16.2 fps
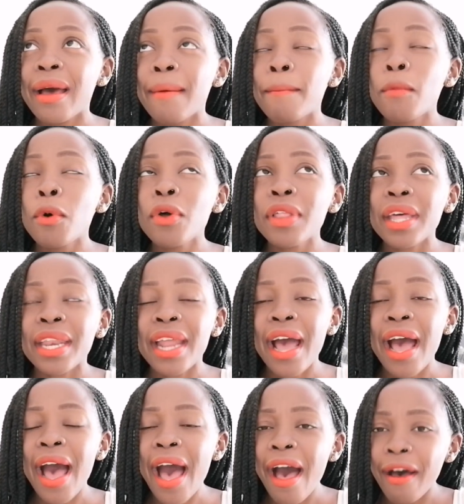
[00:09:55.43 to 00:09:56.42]
more than
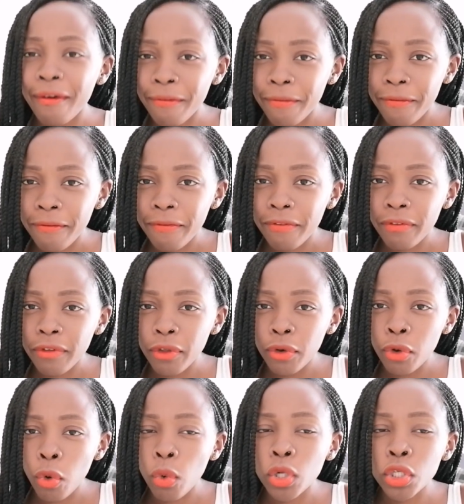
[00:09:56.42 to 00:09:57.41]
half,
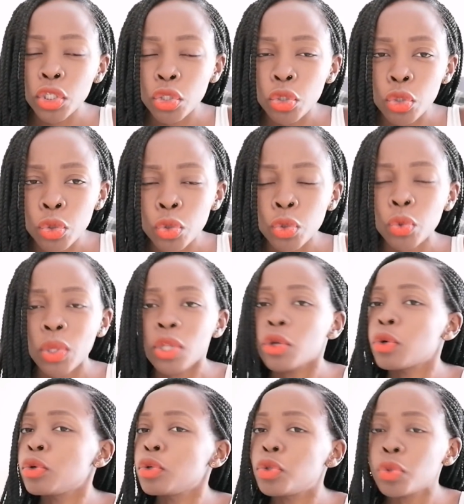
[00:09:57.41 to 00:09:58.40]
you know, what you use when
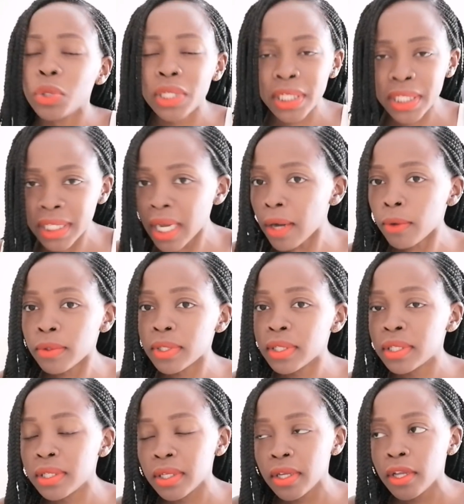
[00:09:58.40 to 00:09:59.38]
you go to eat
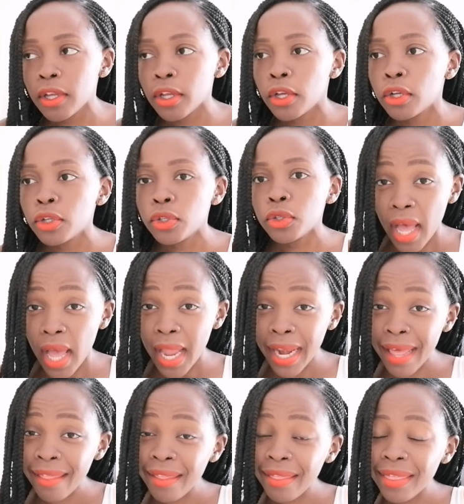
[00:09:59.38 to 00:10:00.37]
out.
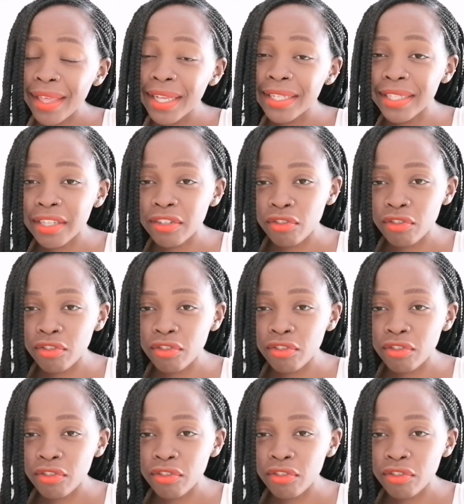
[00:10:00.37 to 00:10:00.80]
Another thing is the